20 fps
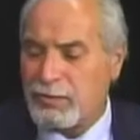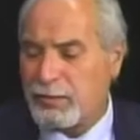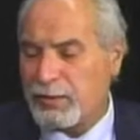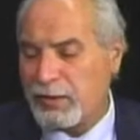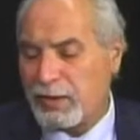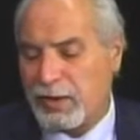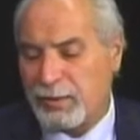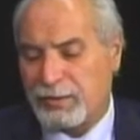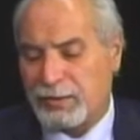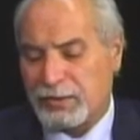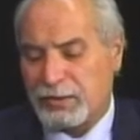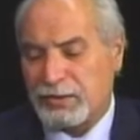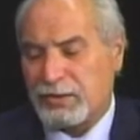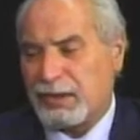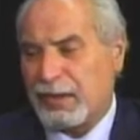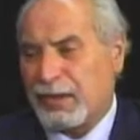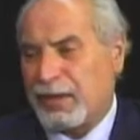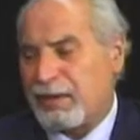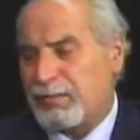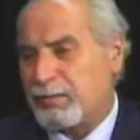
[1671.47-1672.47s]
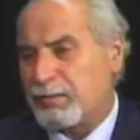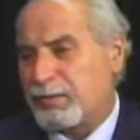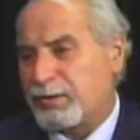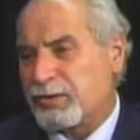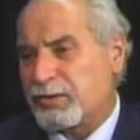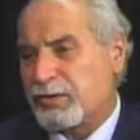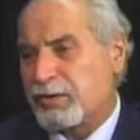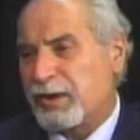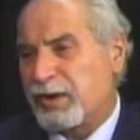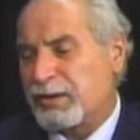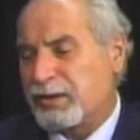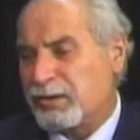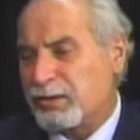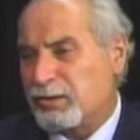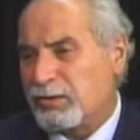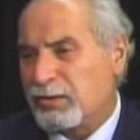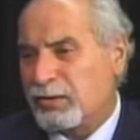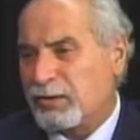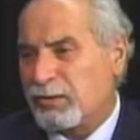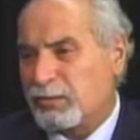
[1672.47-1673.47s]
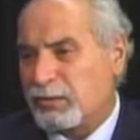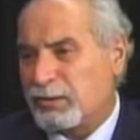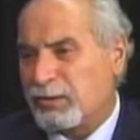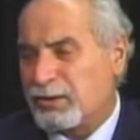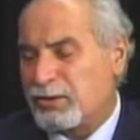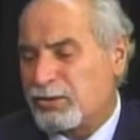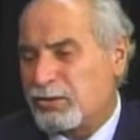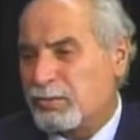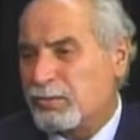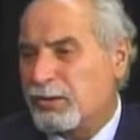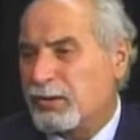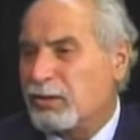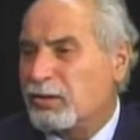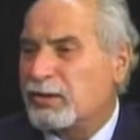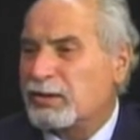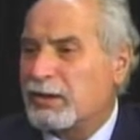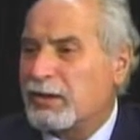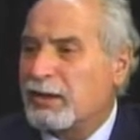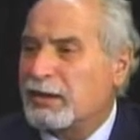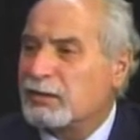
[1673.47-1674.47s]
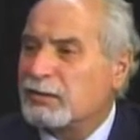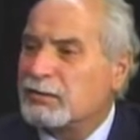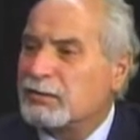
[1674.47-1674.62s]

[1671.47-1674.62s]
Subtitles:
options that haven't been tried that you think really should be looked at?